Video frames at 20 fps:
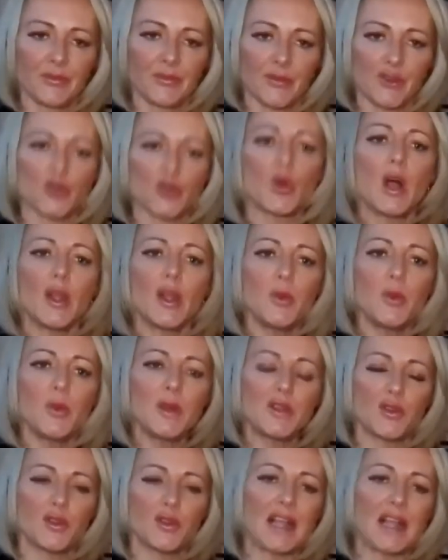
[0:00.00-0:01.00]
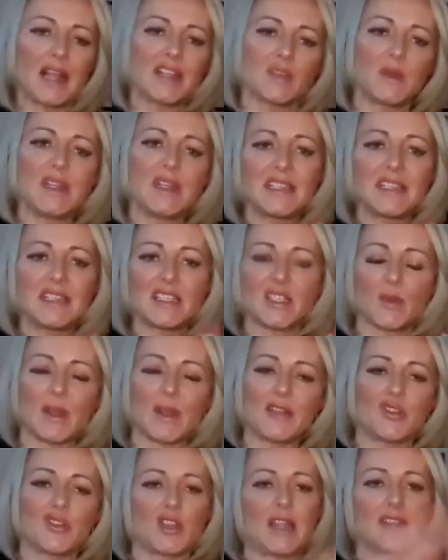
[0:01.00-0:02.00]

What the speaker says: So how we do that is we need to switch